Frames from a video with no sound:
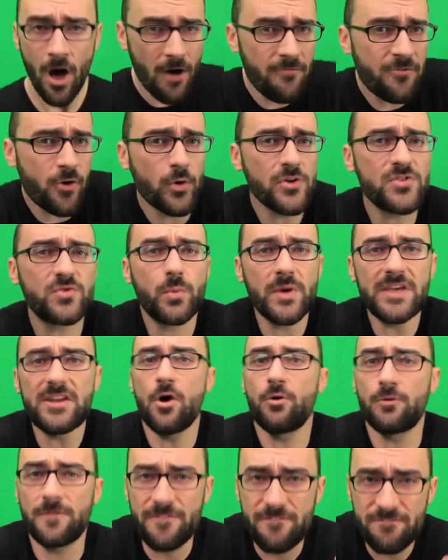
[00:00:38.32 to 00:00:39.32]
Of course, we
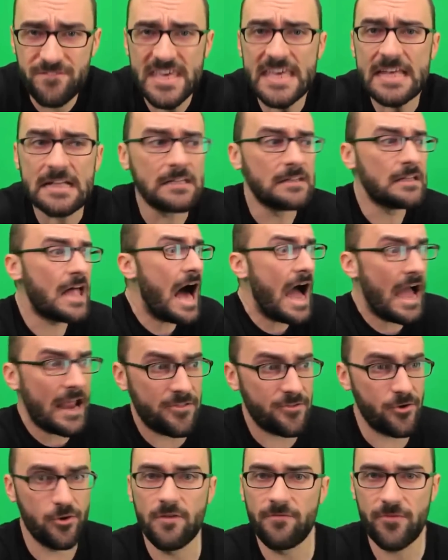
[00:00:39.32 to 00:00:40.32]
don't feel
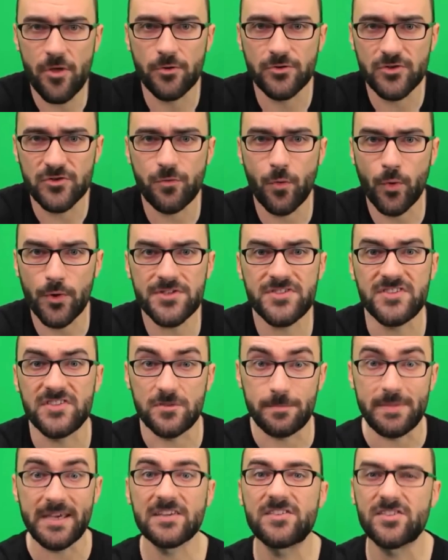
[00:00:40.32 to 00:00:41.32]
either of those
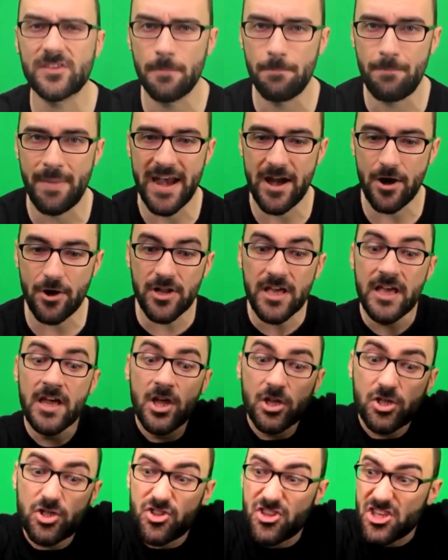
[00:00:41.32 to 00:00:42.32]
forces because compared
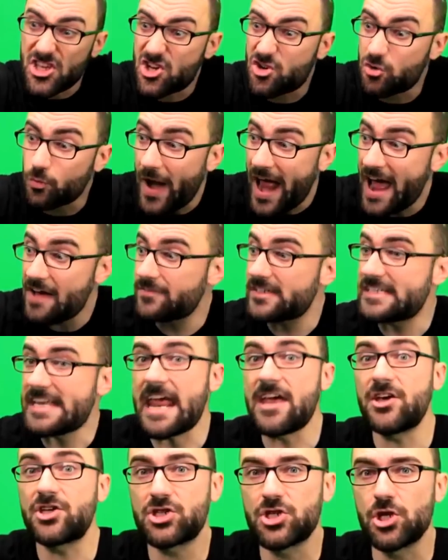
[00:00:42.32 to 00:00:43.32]
to the
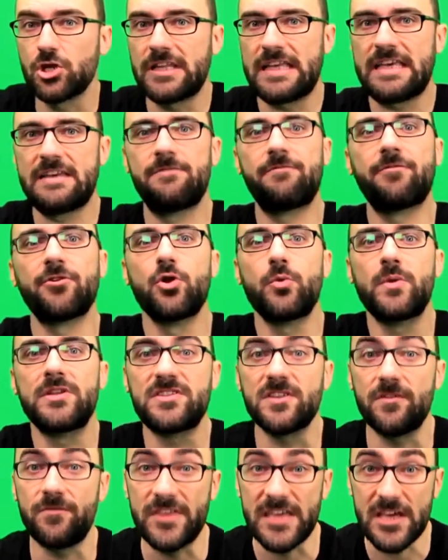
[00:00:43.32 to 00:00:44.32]
gravitational
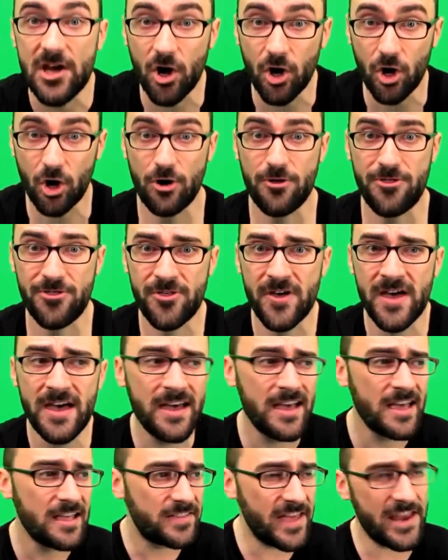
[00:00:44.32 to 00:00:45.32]
influence of the Earth,
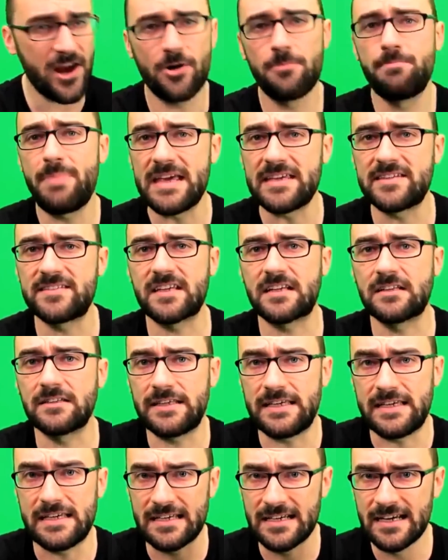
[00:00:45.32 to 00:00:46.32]
they are
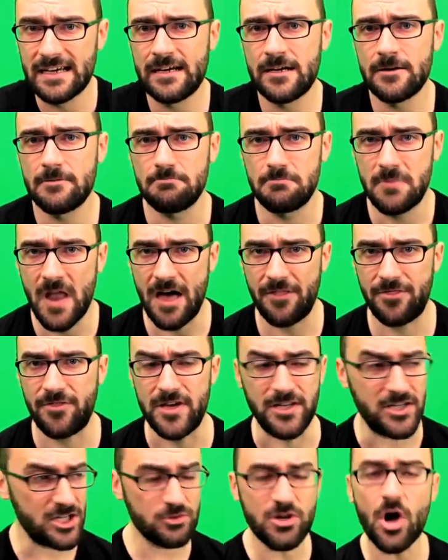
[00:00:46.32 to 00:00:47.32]
basically
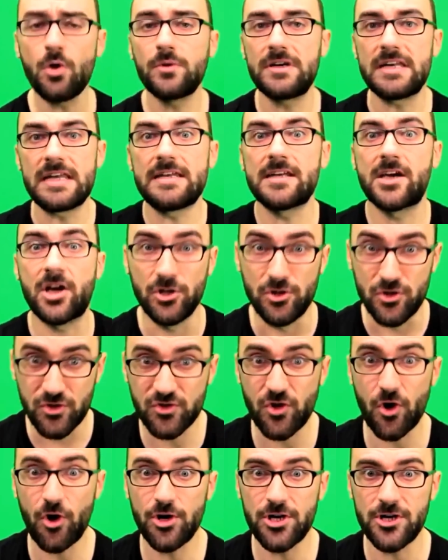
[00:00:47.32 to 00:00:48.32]
nothing. You don't need to
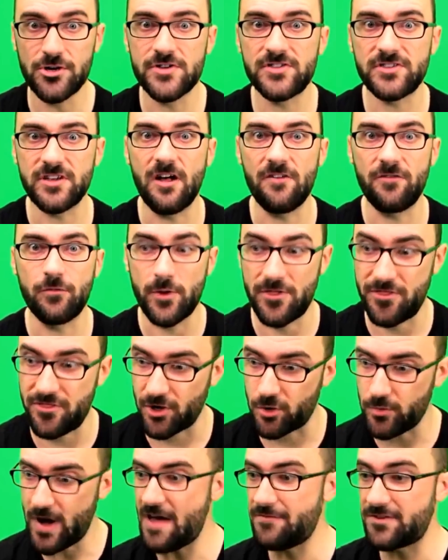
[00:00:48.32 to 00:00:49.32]
concern yourself with
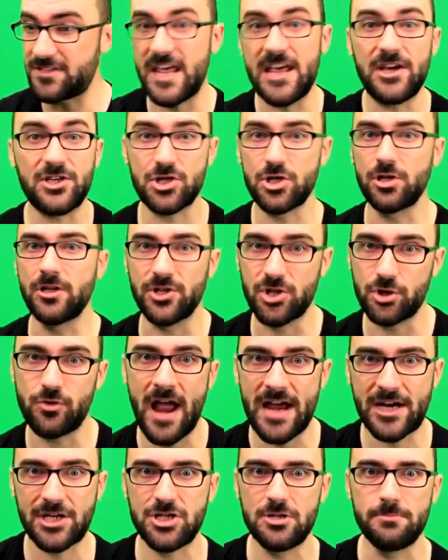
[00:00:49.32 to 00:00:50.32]
the gravitational
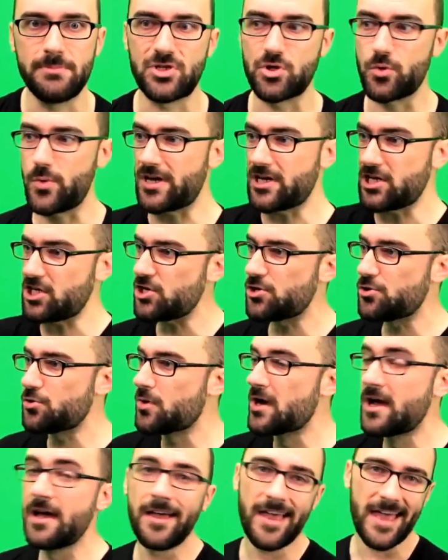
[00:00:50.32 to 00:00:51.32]
attraction between
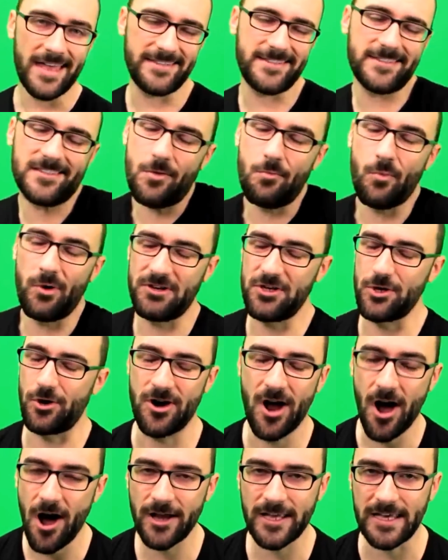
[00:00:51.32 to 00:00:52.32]
you and someone
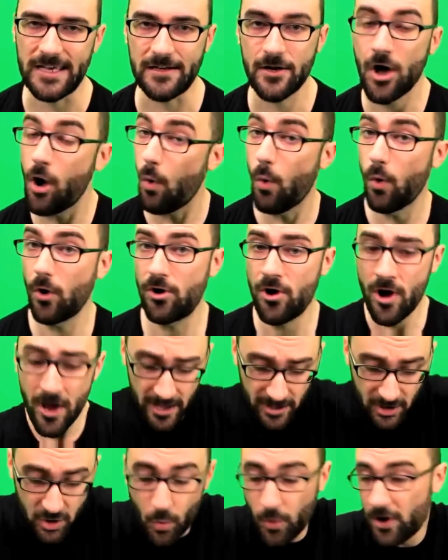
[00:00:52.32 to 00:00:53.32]
you're hugging, or
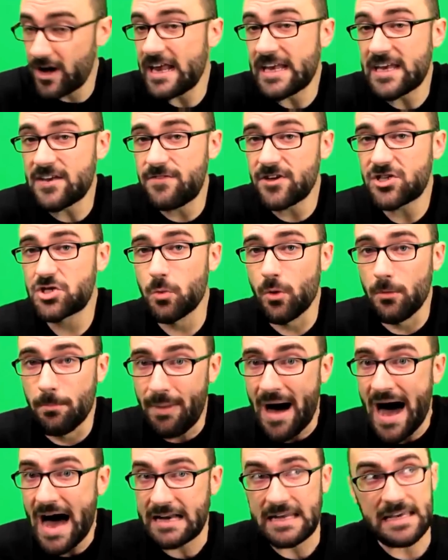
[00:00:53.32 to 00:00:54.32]
your individual
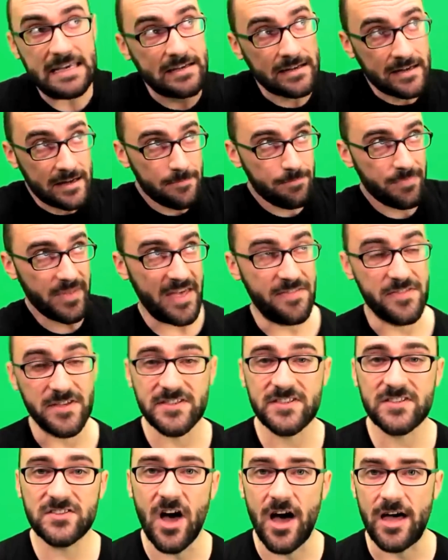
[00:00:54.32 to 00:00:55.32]
body and
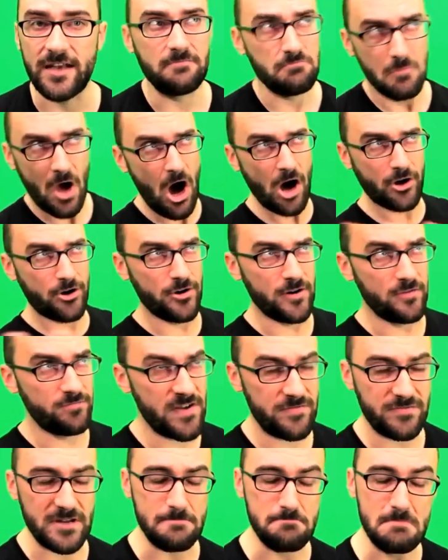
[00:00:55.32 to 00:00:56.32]
the sun
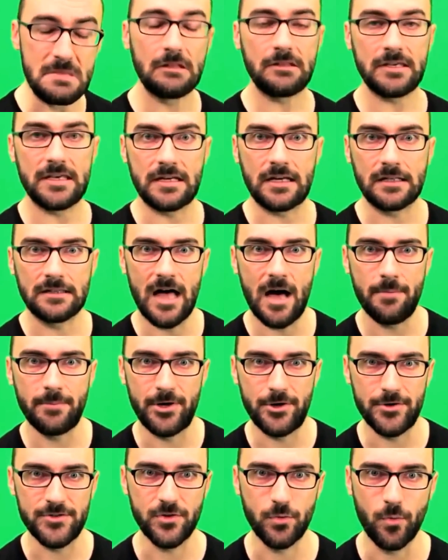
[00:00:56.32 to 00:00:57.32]
150 million
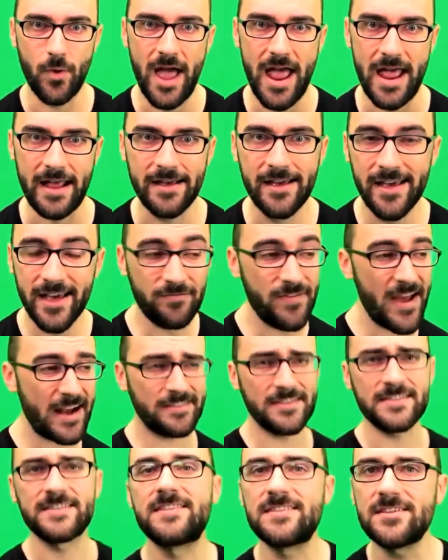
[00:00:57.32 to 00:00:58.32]
kilometers away. In
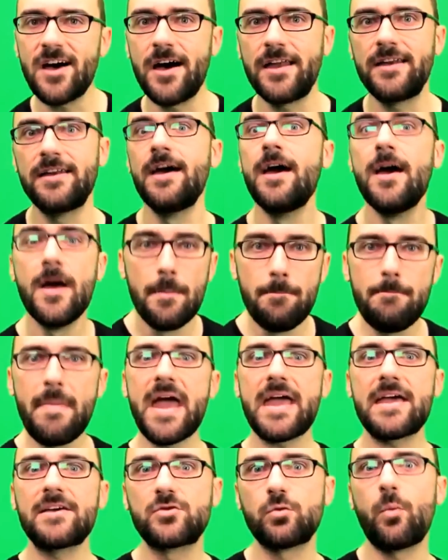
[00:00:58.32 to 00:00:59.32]
fact, the sun
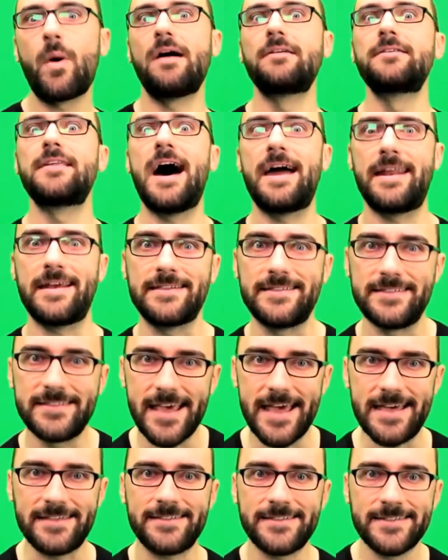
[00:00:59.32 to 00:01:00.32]
may as well not
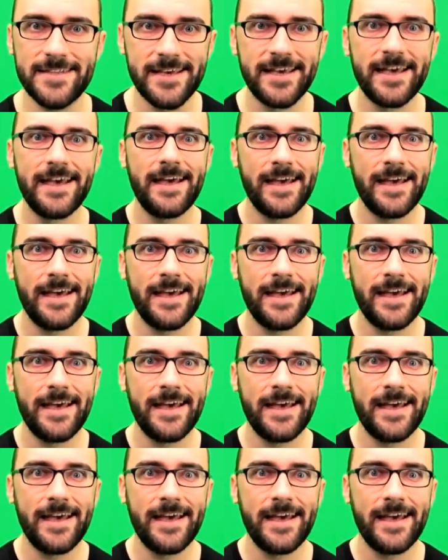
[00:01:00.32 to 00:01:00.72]
exist.